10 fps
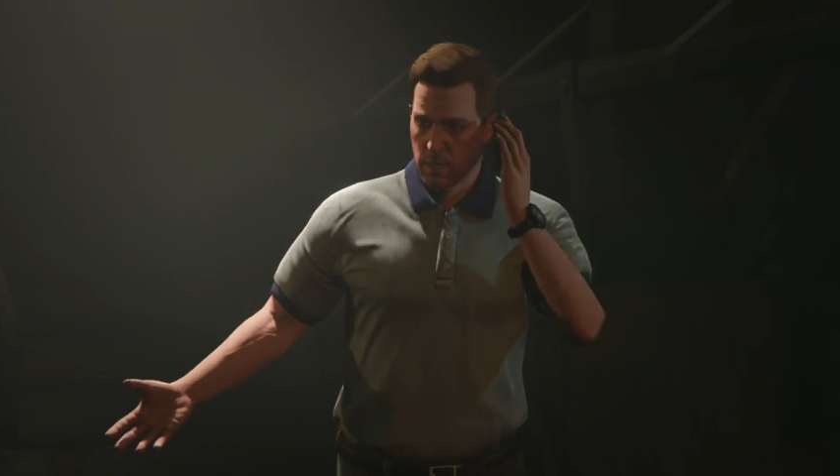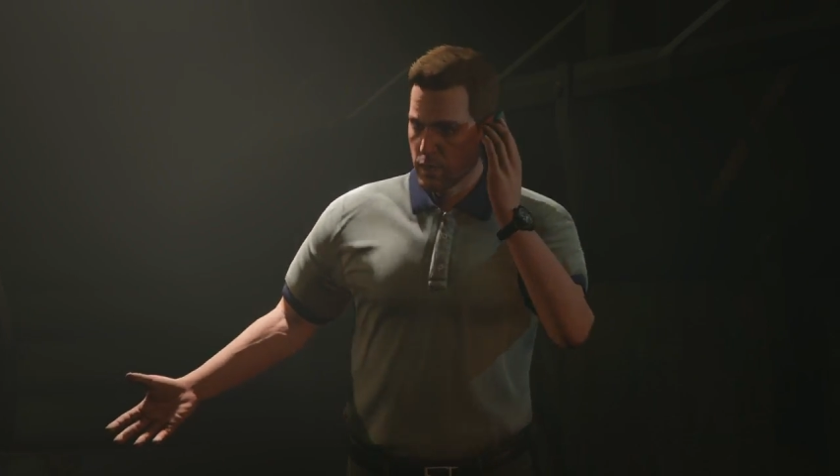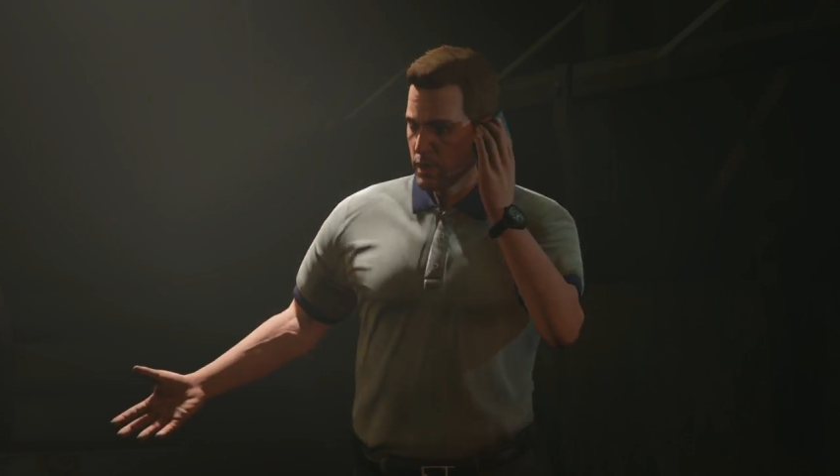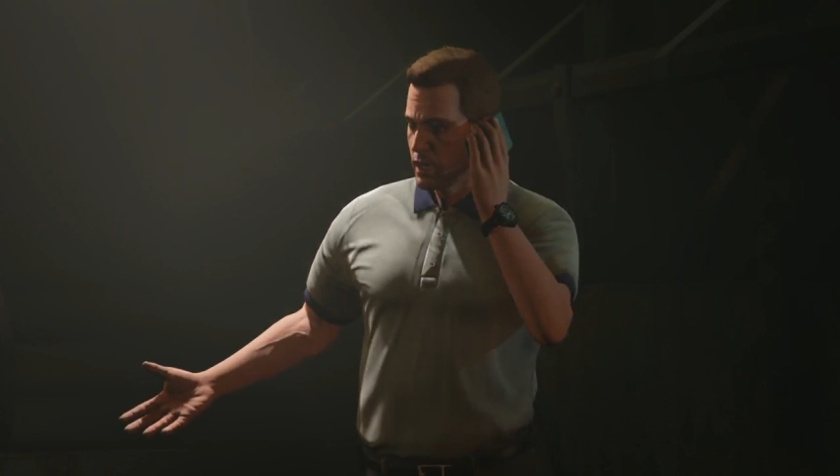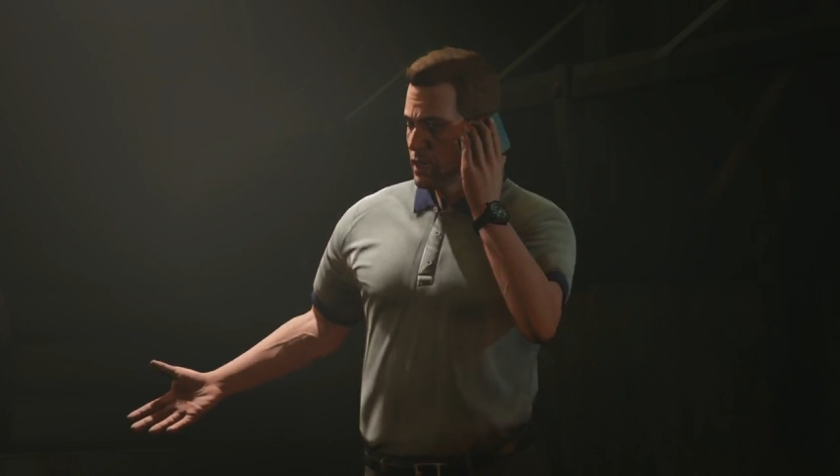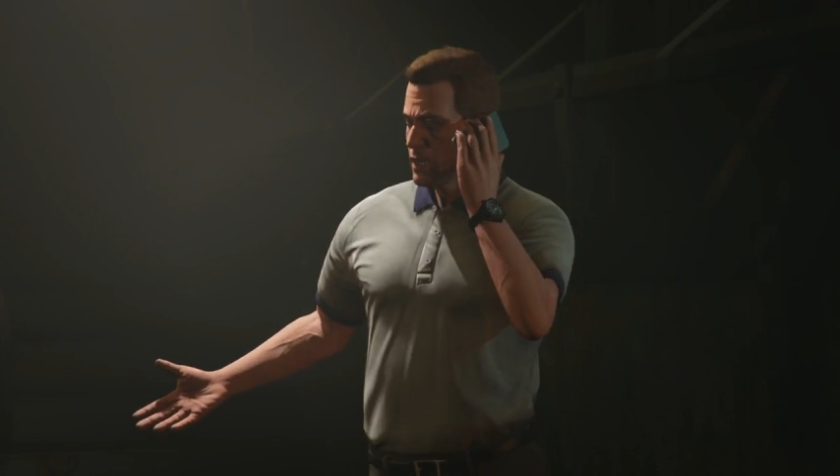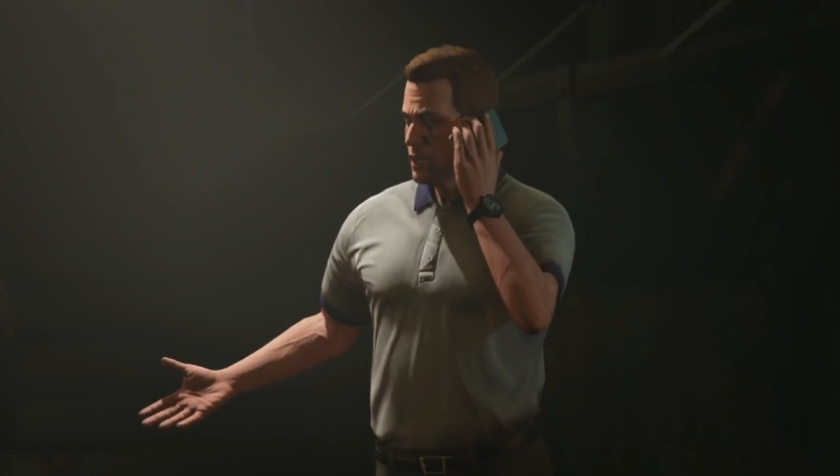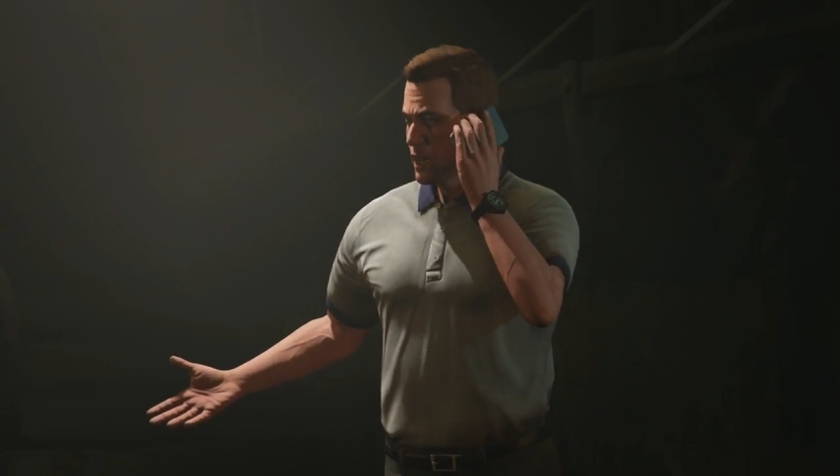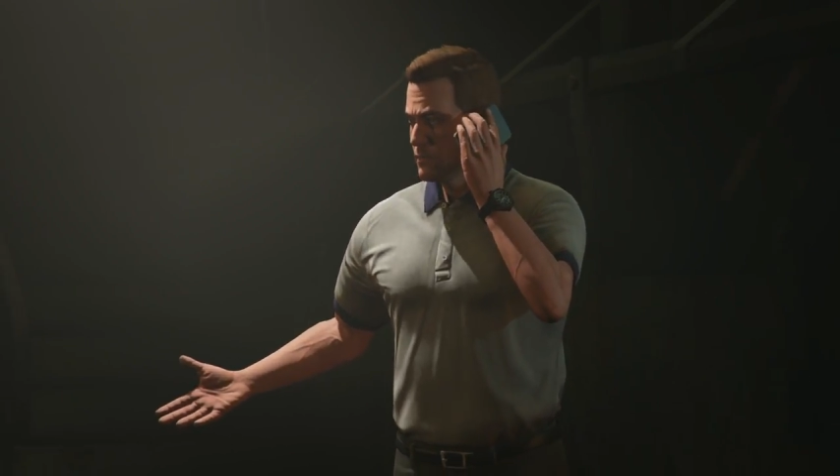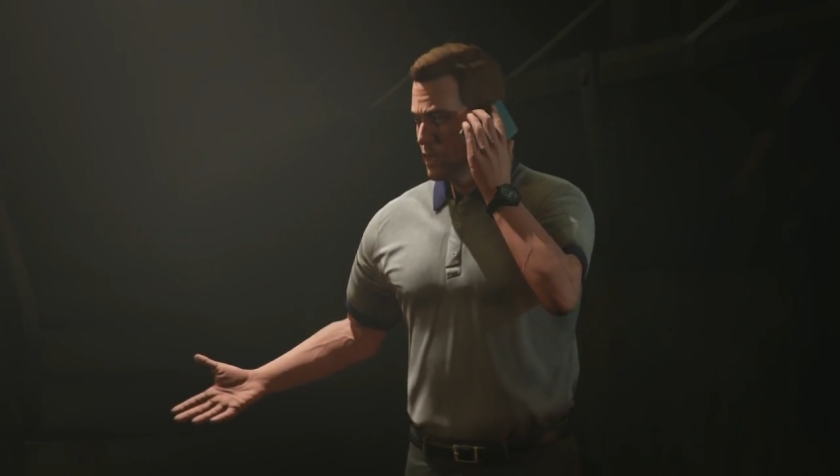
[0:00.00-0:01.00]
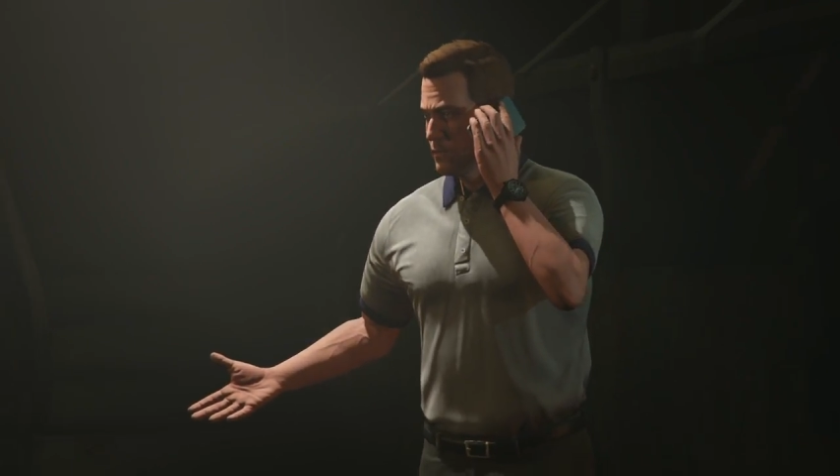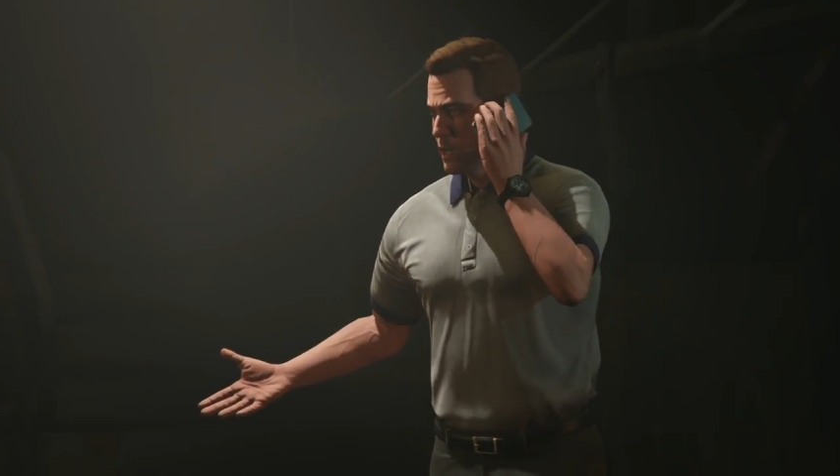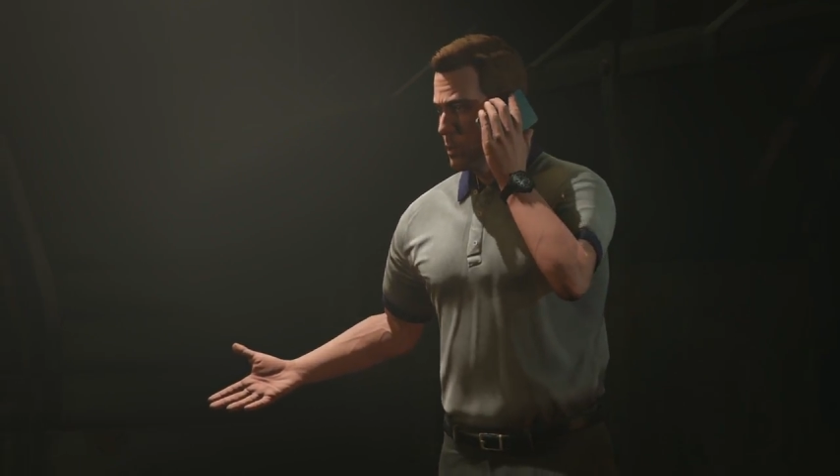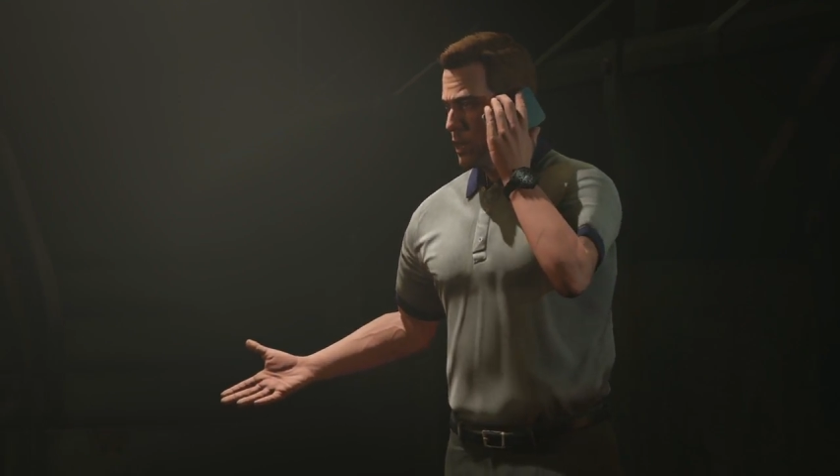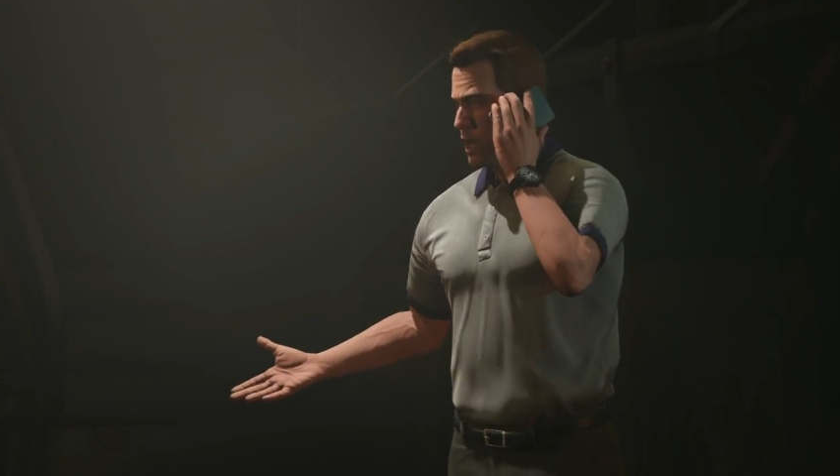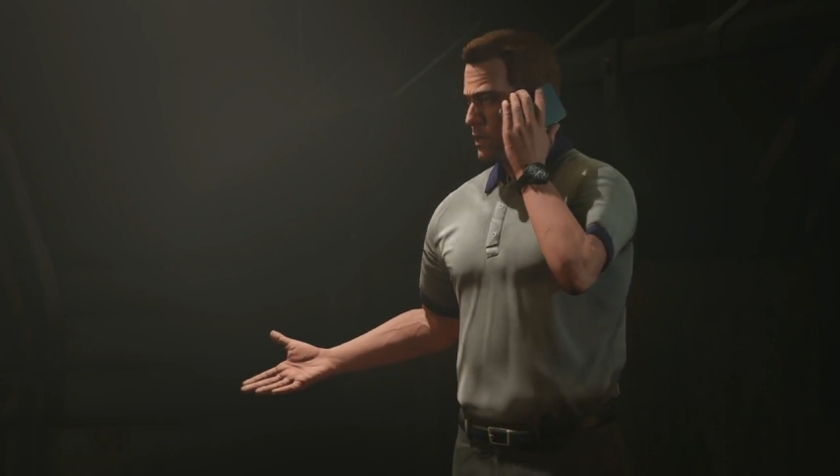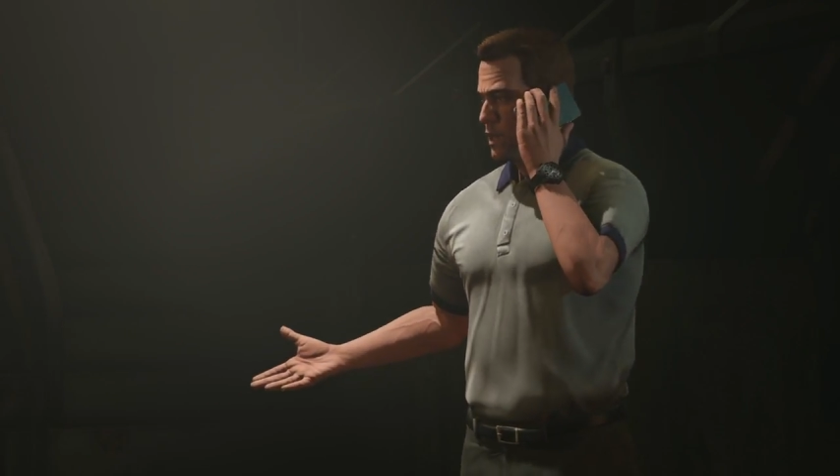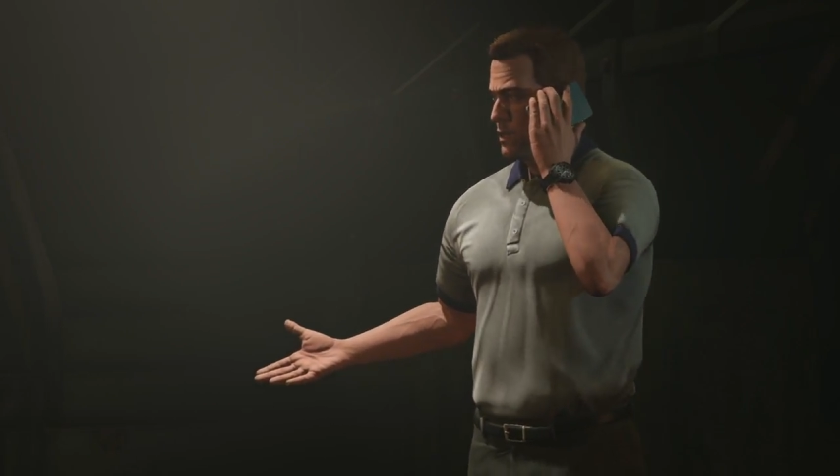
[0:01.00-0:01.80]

no. You know, I'm thinking maybe we ought to